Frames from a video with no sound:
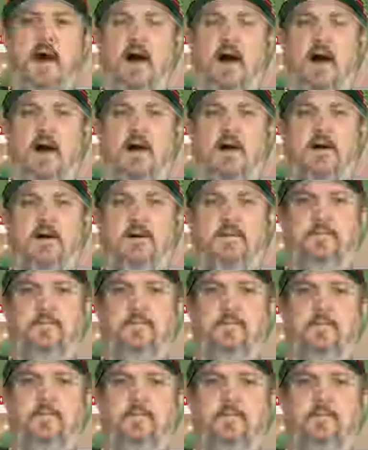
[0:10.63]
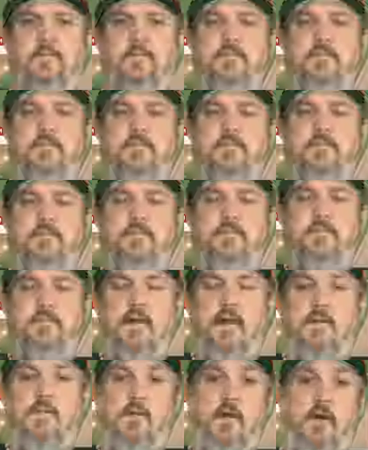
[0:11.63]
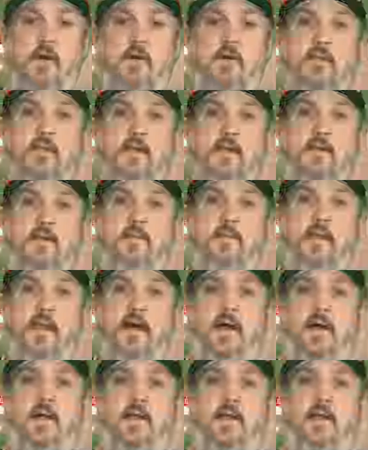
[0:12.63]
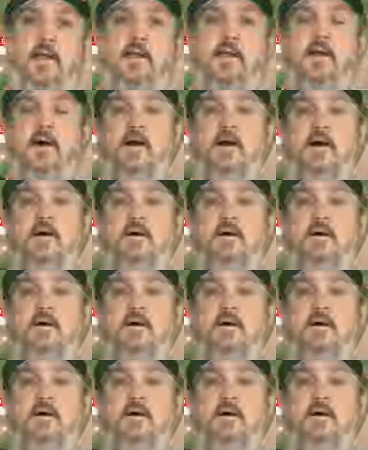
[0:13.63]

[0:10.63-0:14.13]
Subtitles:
I am currently playing in